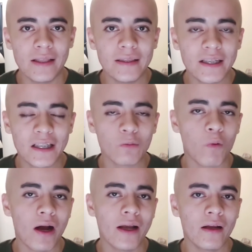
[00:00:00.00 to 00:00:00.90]
This is
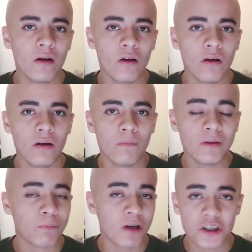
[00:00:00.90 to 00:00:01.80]
why
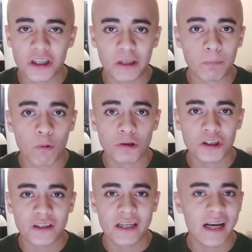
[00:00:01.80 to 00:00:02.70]
depression is
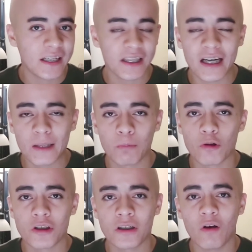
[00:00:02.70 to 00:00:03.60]
bullshit. Anxiety is
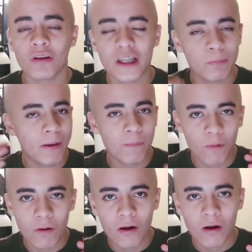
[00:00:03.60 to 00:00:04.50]
bullshit. All these
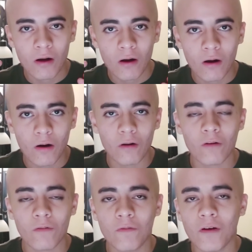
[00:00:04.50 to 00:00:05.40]
people
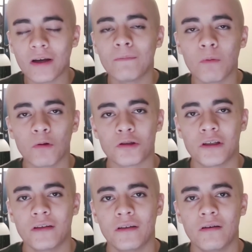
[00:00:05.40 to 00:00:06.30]
are fucking
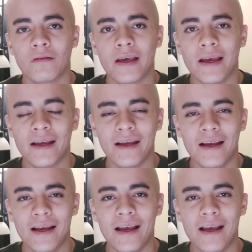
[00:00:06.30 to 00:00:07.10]
bullshit, okay?